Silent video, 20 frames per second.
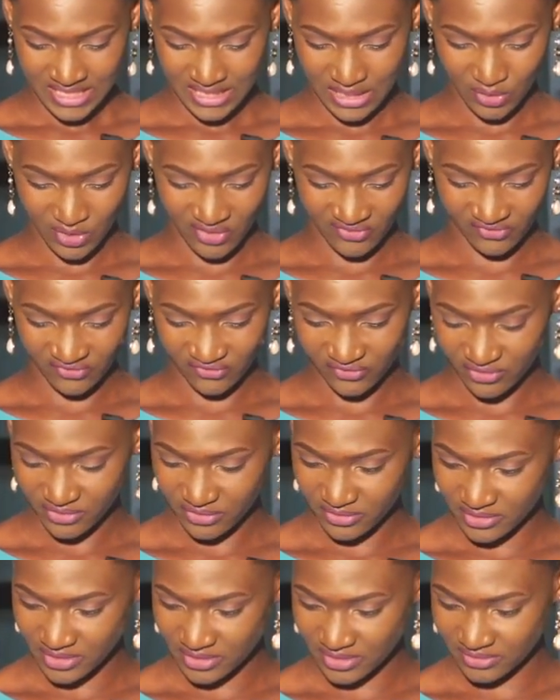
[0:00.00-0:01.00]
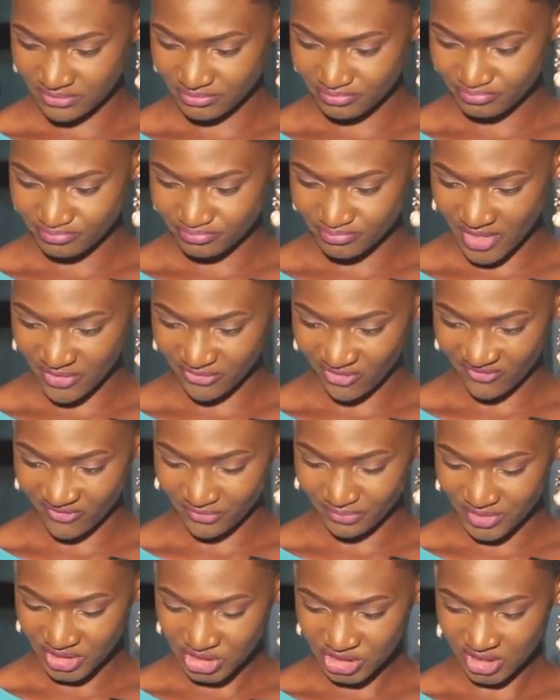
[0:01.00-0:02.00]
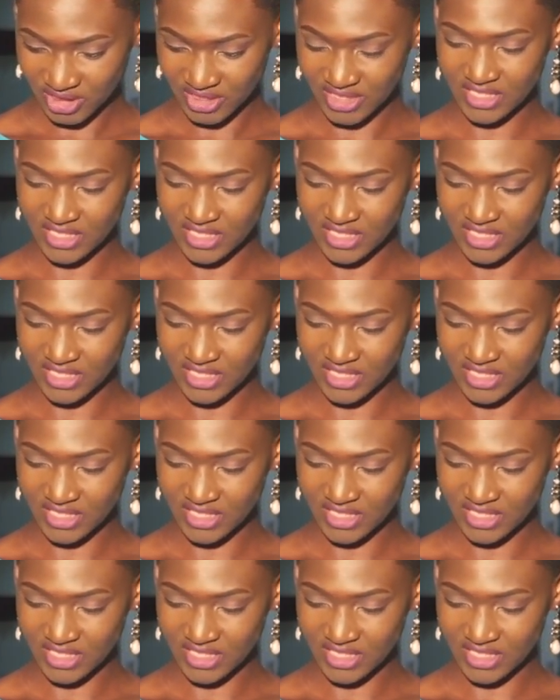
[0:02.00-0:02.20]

Yeah, I have a picture